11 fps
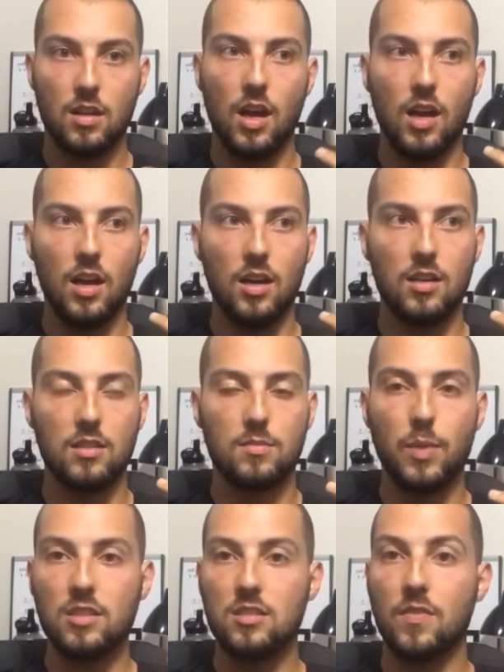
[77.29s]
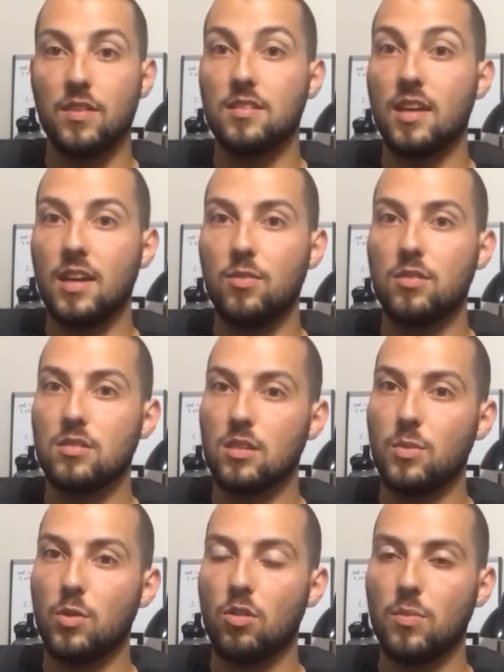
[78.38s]
uh, based off the date, which is going
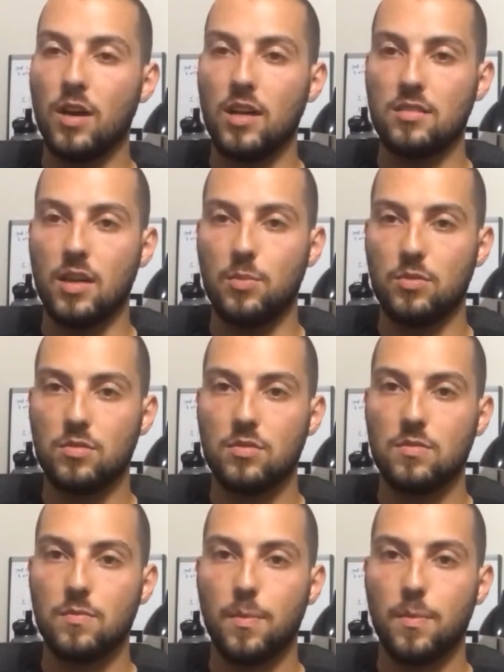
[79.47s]
to be one of my examples.